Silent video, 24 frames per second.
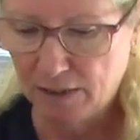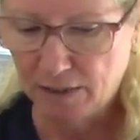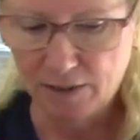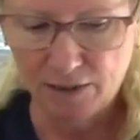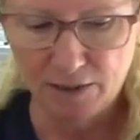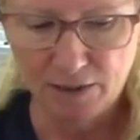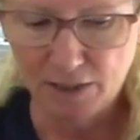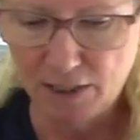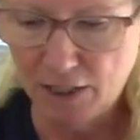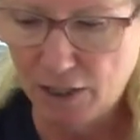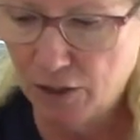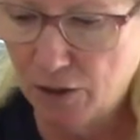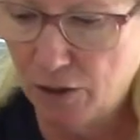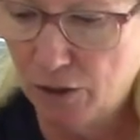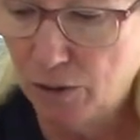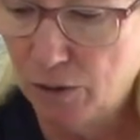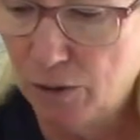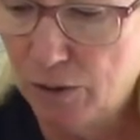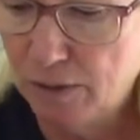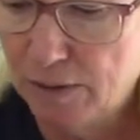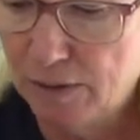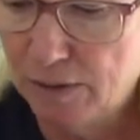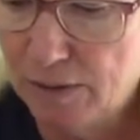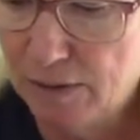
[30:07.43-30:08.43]

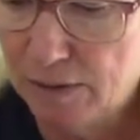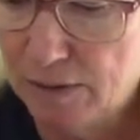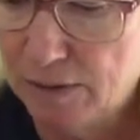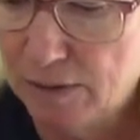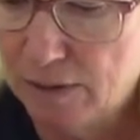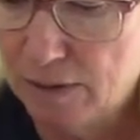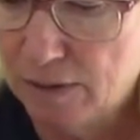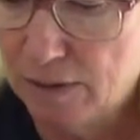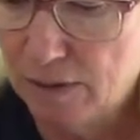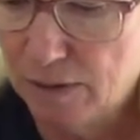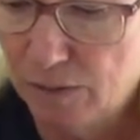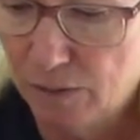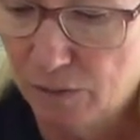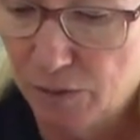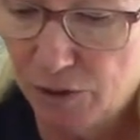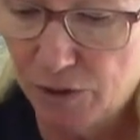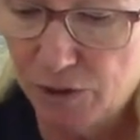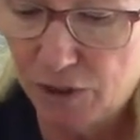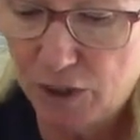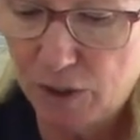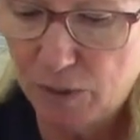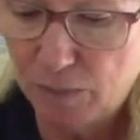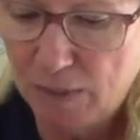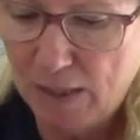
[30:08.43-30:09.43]
So we'll
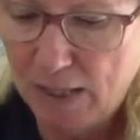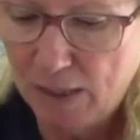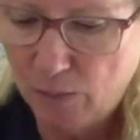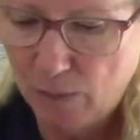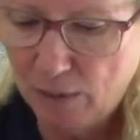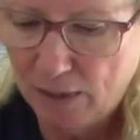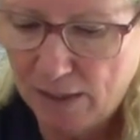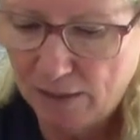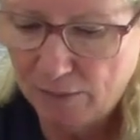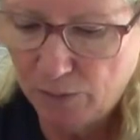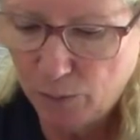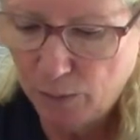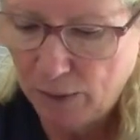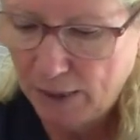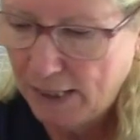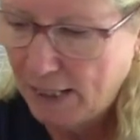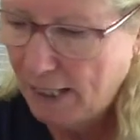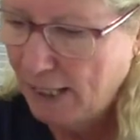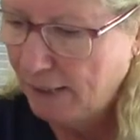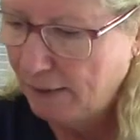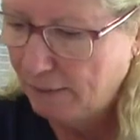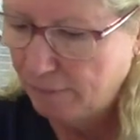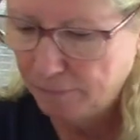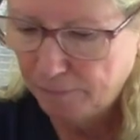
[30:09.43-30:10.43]
just make whatever we
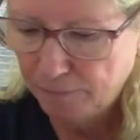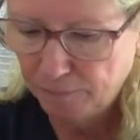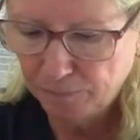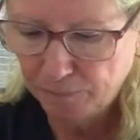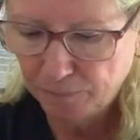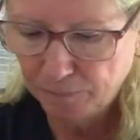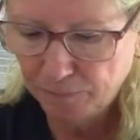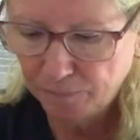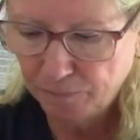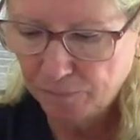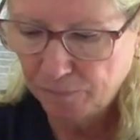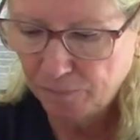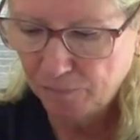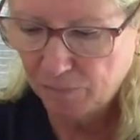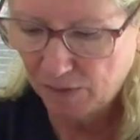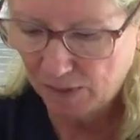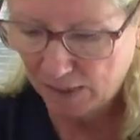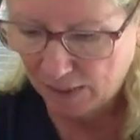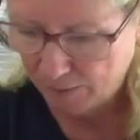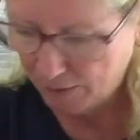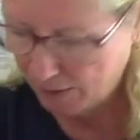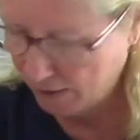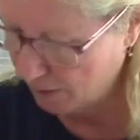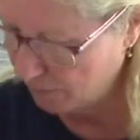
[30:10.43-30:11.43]
can.
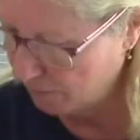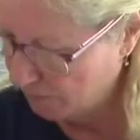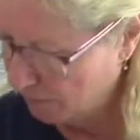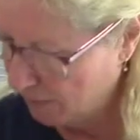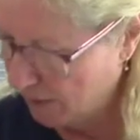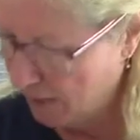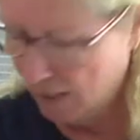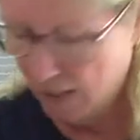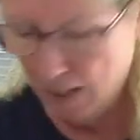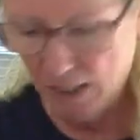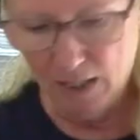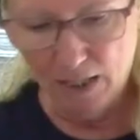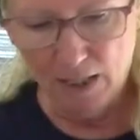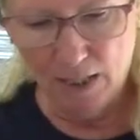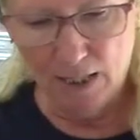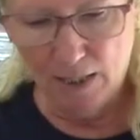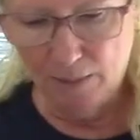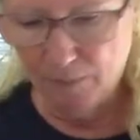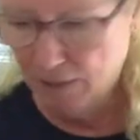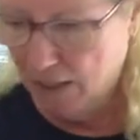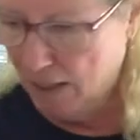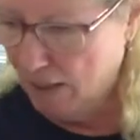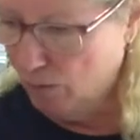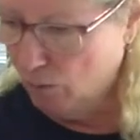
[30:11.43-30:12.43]
There we go.
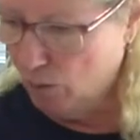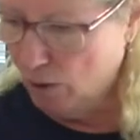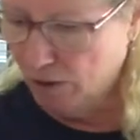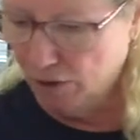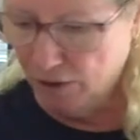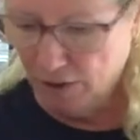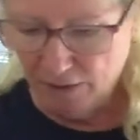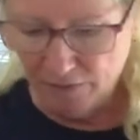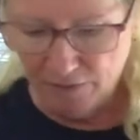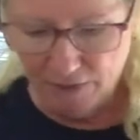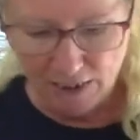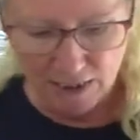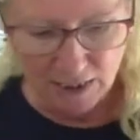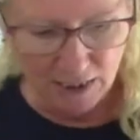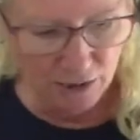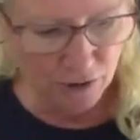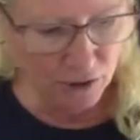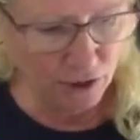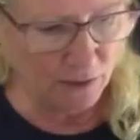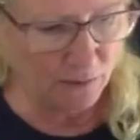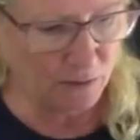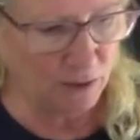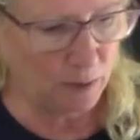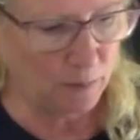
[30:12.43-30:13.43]
I'm kind of wondering if this kiln
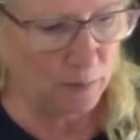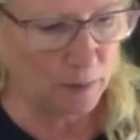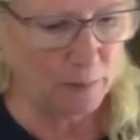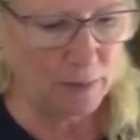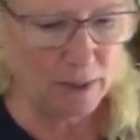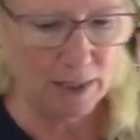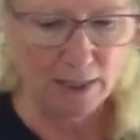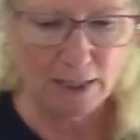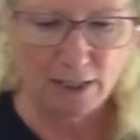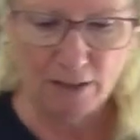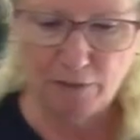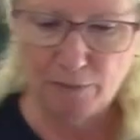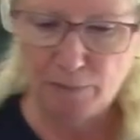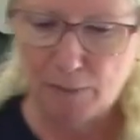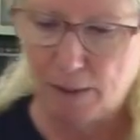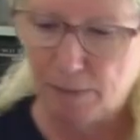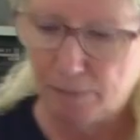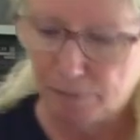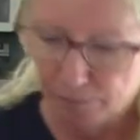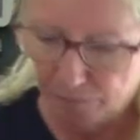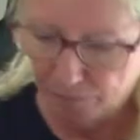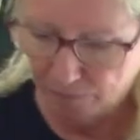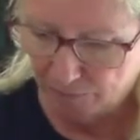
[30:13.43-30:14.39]
shelf's going to be big enough, but